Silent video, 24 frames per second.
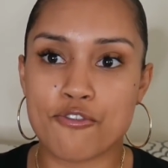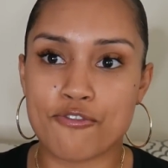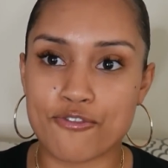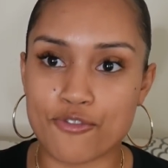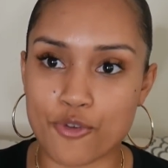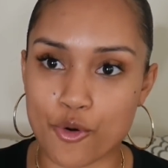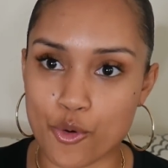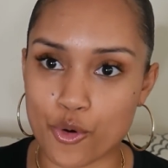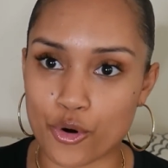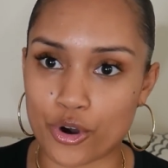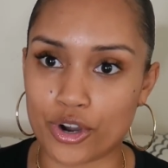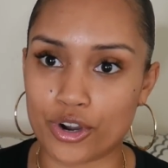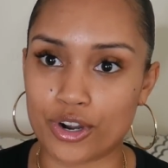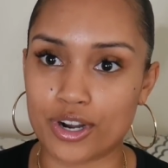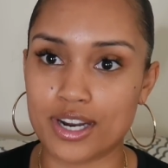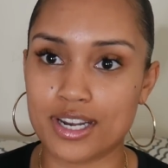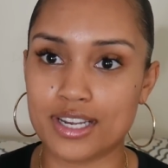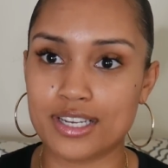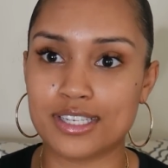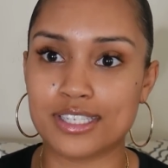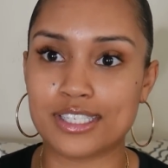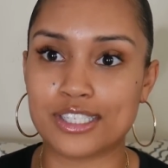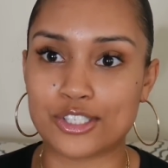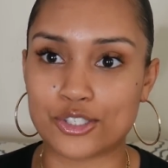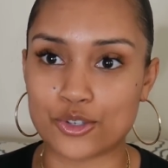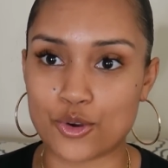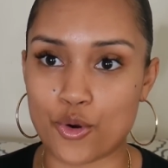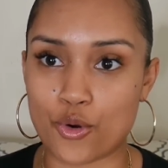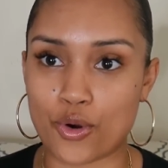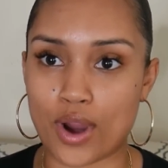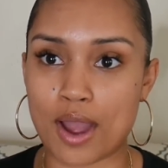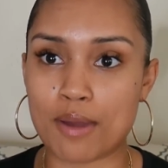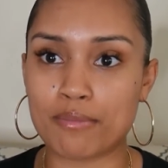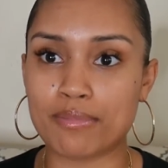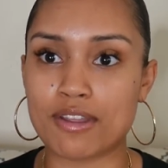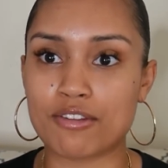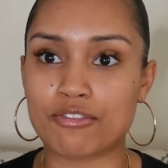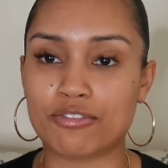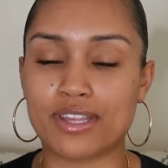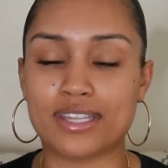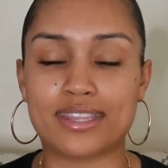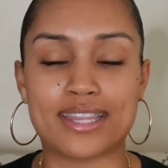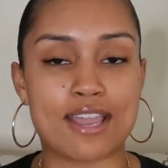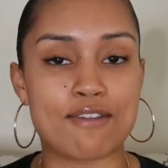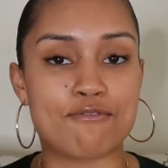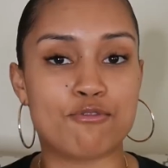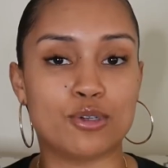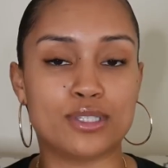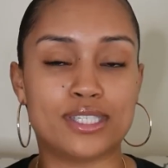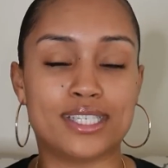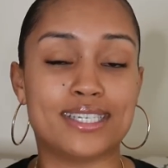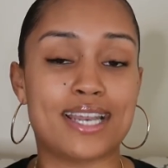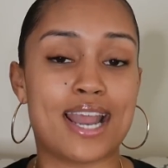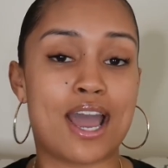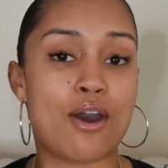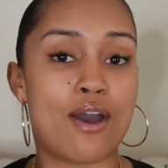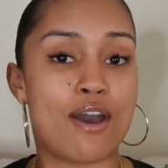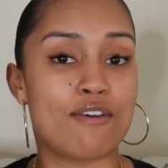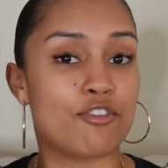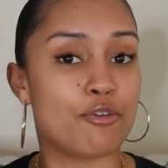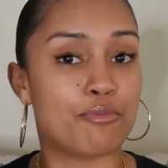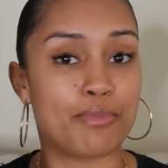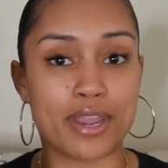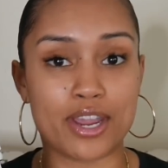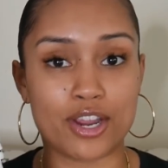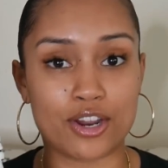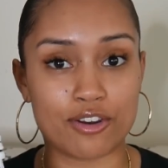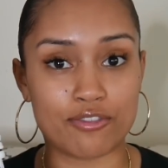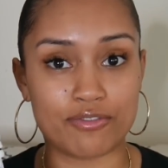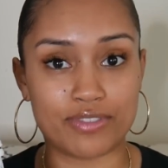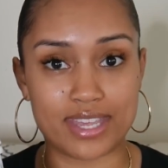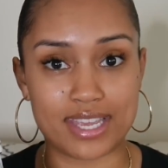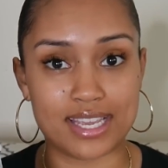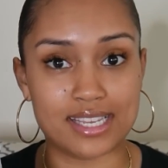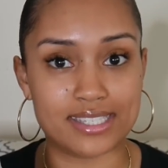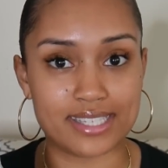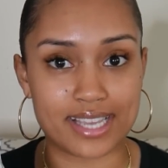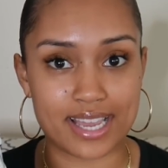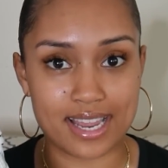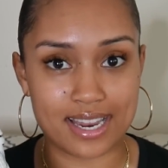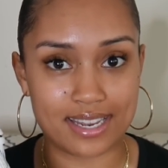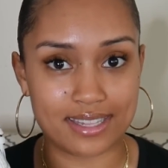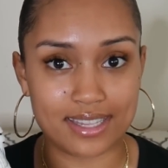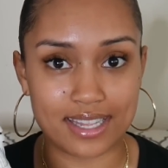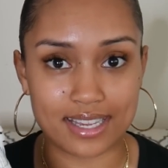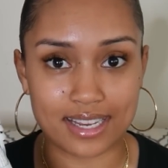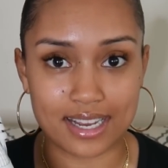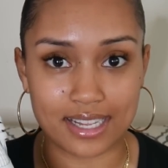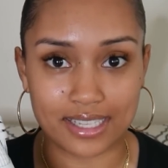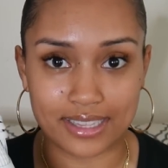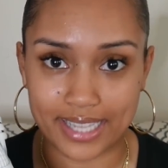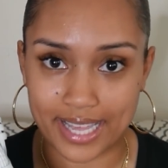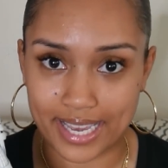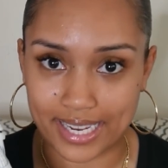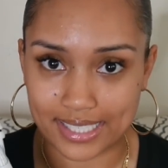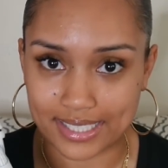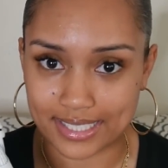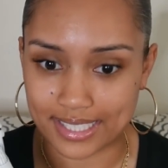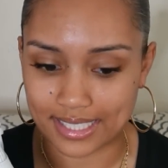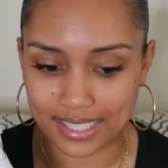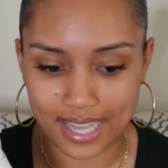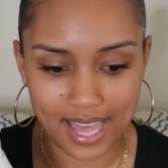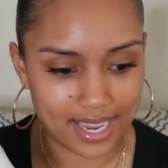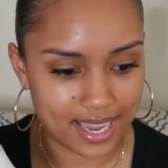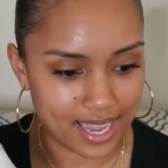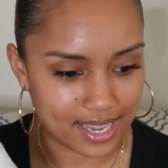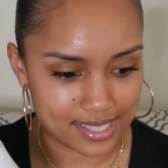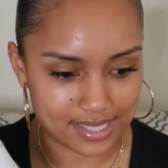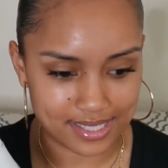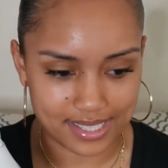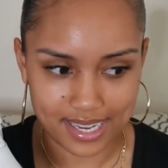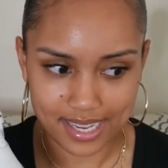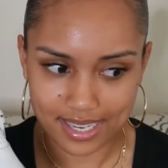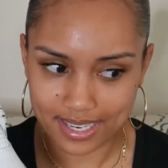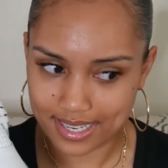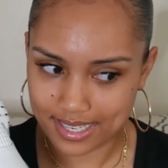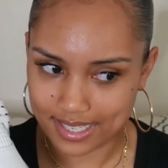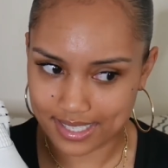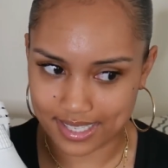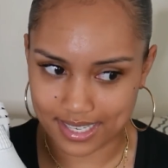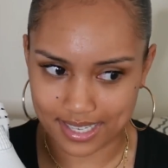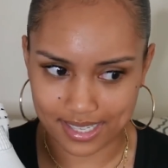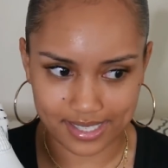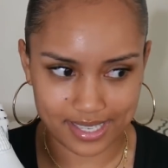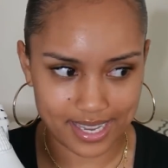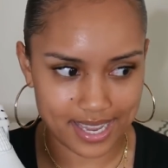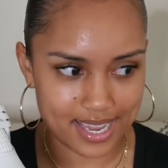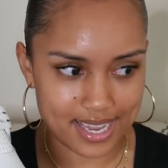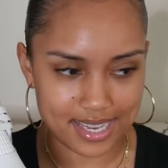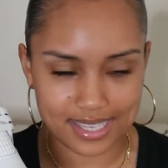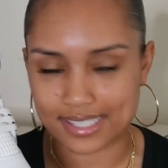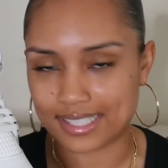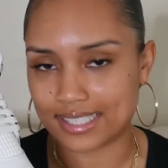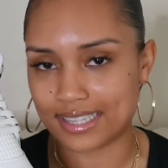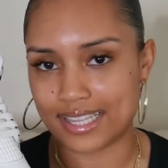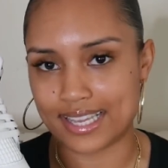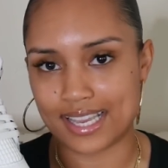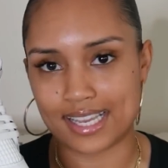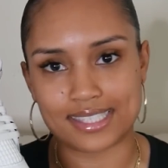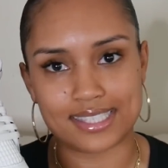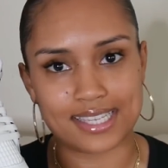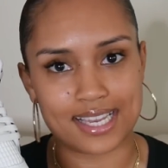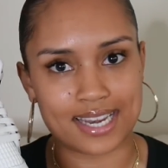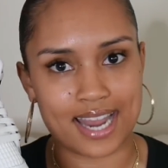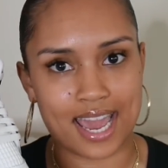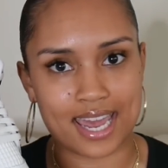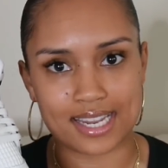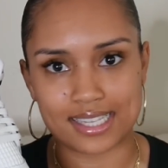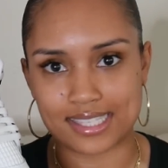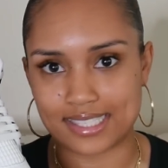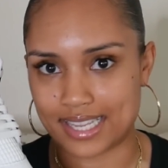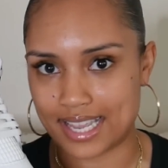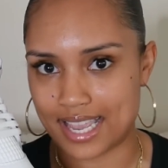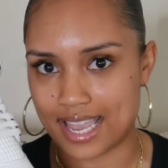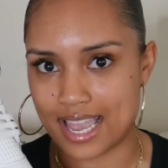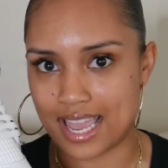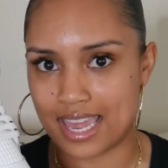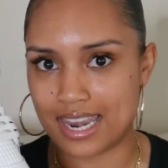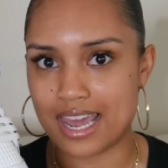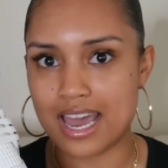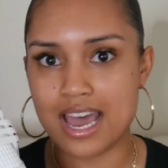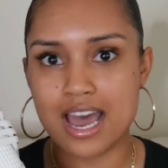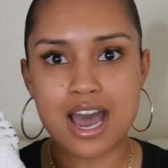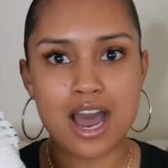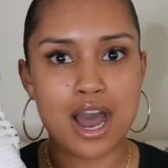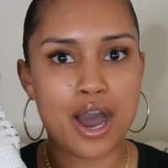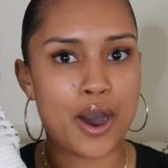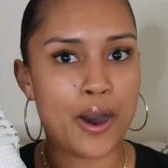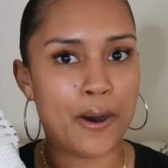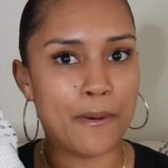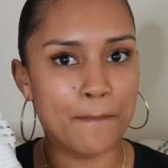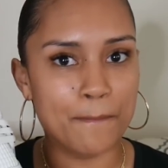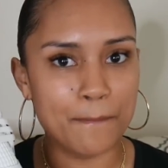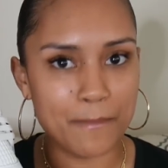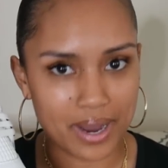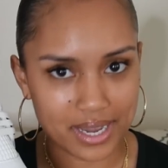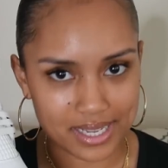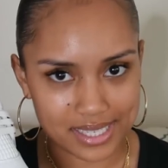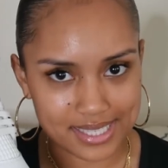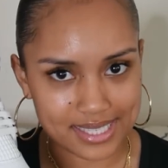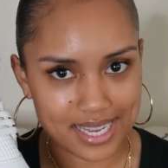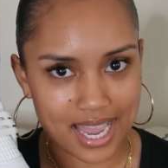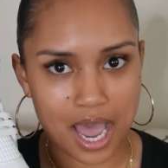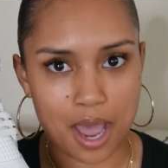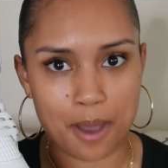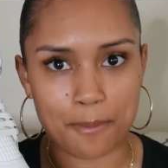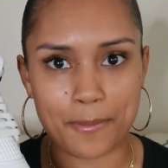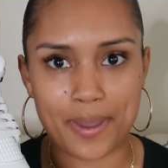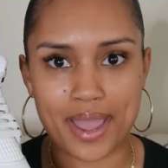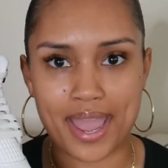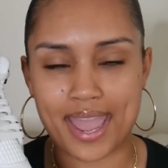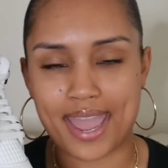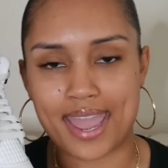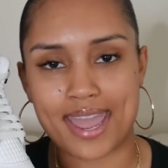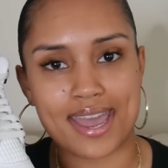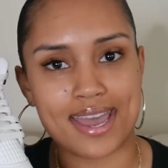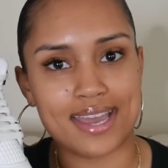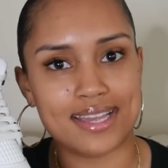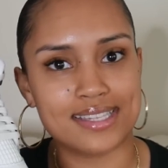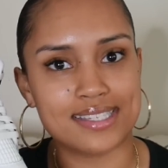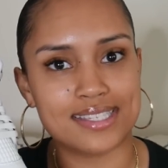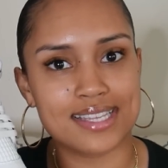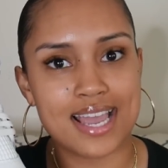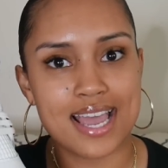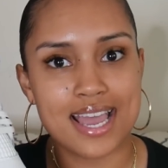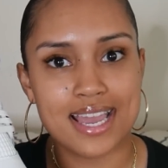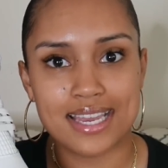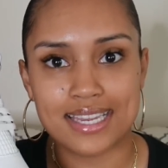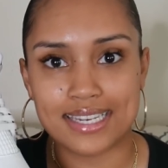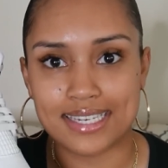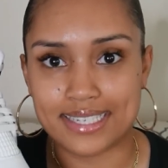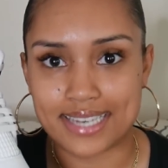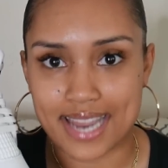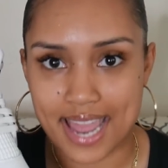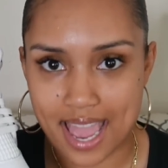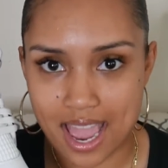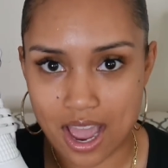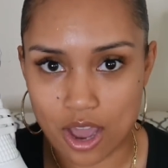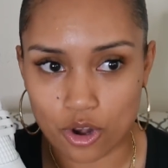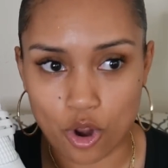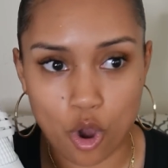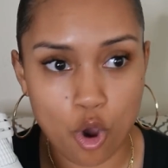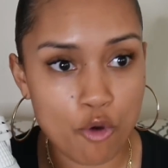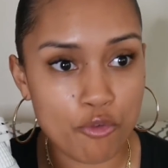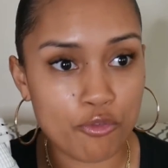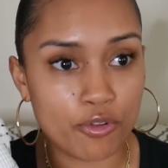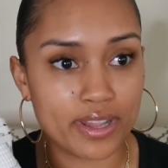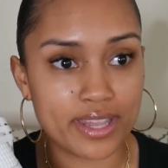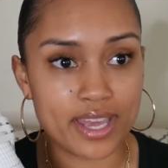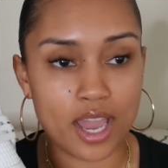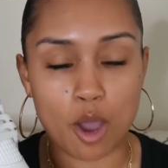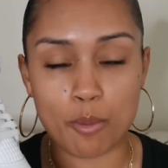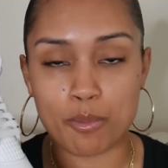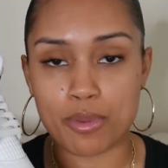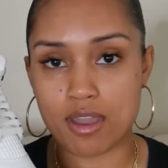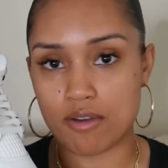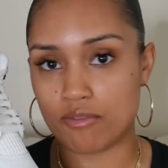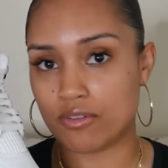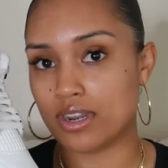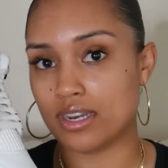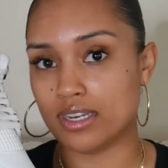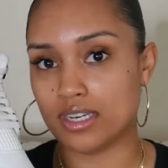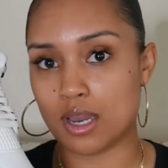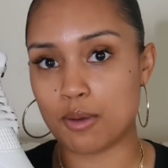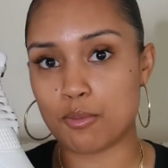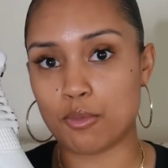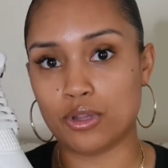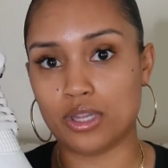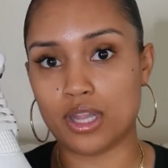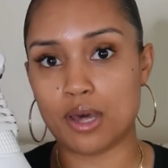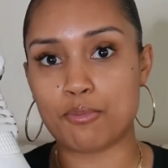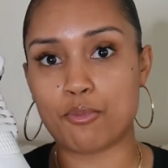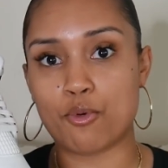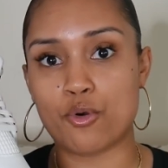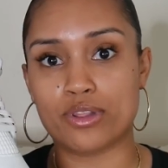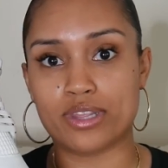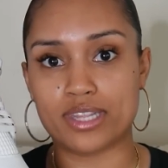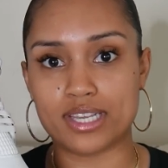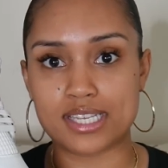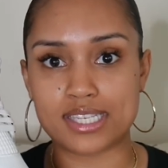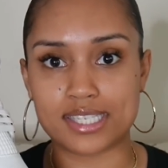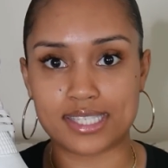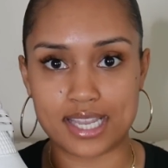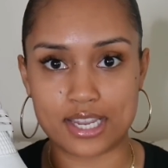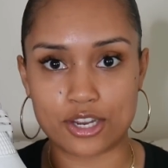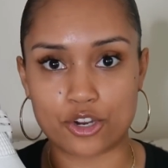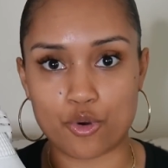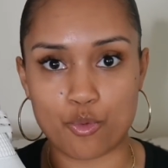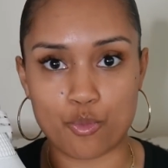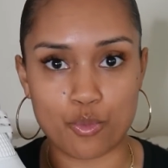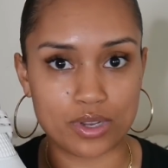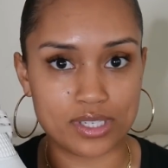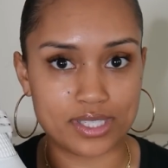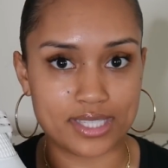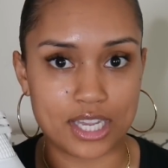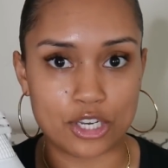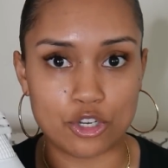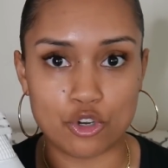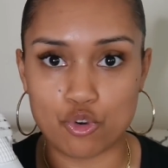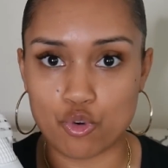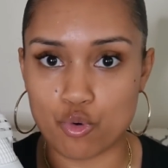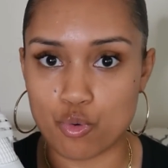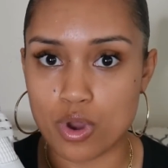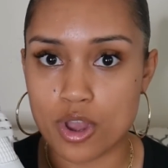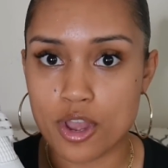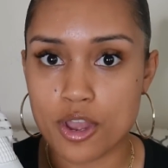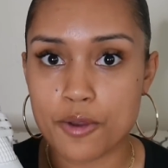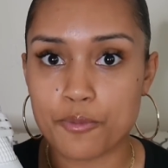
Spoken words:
for sure. I'm definitely thankful to now have a pair of these in the collection. Like I said, this is easily a 10 out of 10, a must cop, hands down. Hopefully I'll be able to double up on this sneaker once they do